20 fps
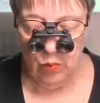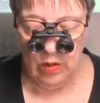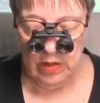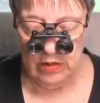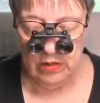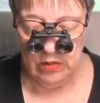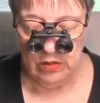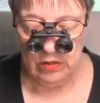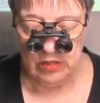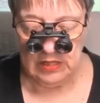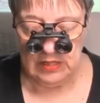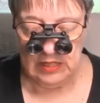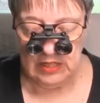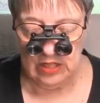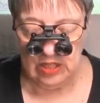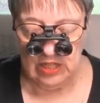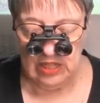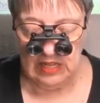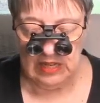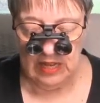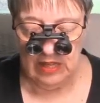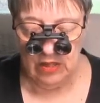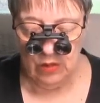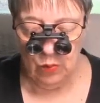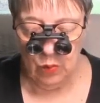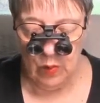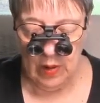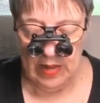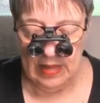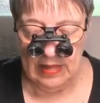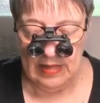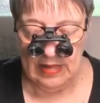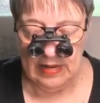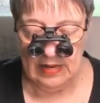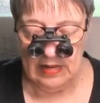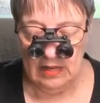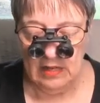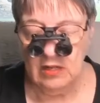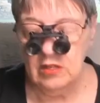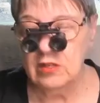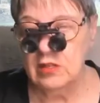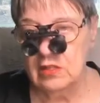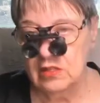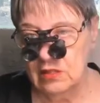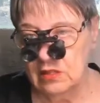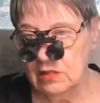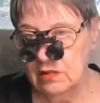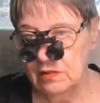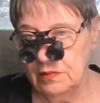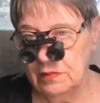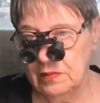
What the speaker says: you're stitching and the way that it looks.